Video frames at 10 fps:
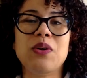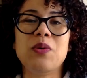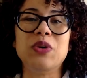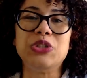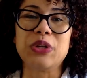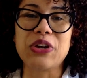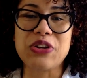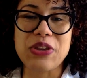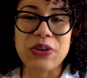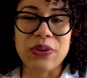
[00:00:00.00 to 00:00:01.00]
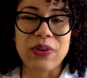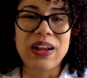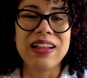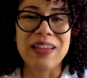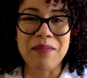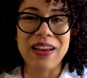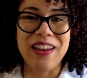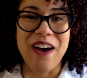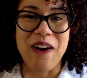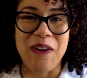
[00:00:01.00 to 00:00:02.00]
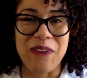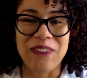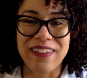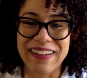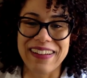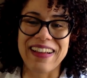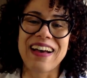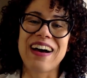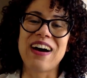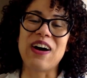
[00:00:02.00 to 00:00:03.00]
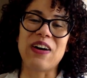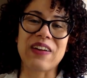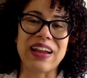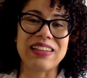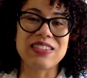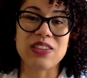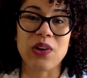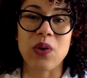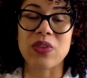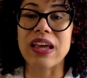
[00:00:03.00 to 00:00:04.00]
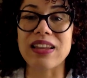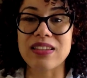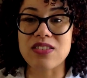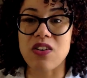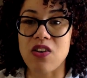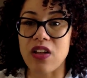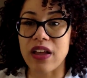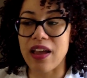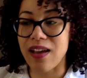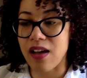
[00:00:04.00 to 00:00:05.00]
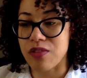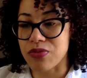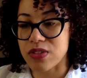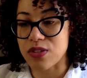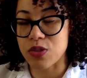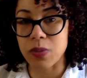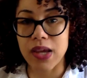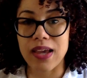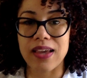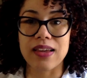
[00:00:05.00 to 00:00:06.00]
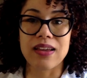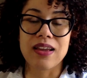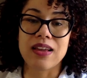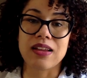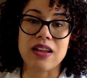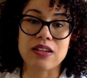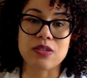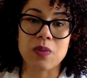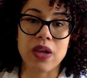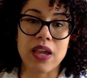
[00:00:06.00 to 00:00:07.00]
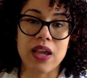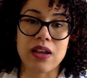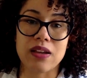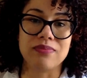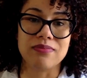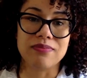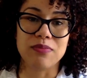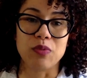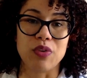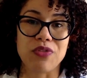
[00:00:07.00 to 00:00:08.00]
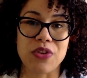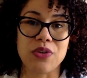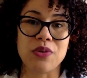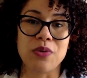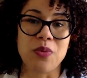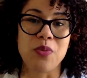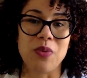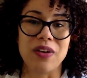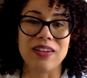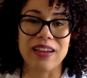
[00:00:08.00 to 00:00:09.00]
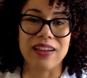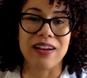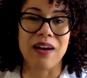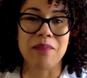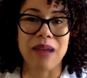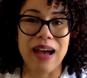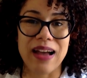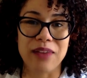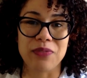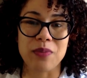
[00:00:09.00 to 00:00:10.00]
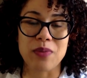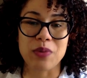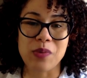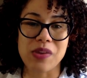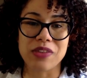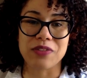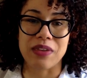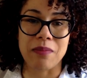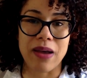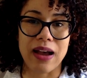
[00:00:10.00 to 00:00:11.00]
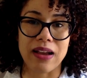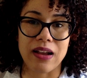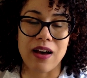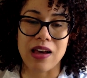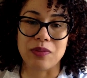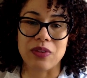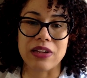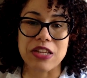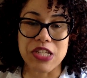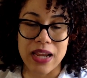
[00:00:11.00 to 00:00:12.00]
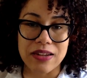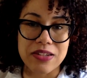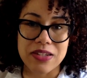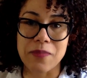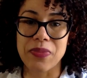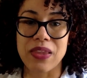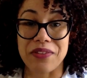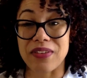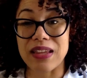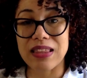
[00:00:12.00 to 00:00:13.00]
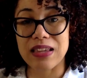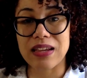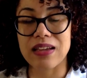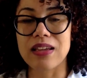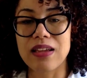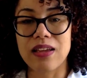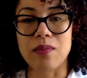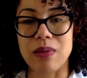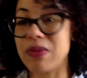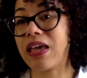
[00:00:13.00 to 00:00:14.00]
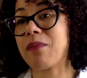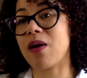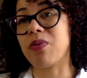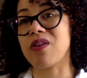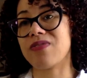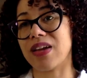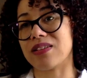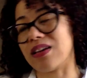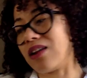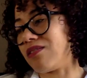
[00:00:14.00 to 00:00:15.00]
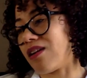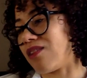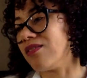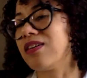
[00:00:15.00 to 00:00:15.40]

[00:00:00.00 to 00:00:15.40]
What triggered you? Let me know. All right, so that is all I have for this week. Next week, review what I got back from everyone, the feedback I got, and what I changed, if anything. Maybe it came out perfect. I don't know.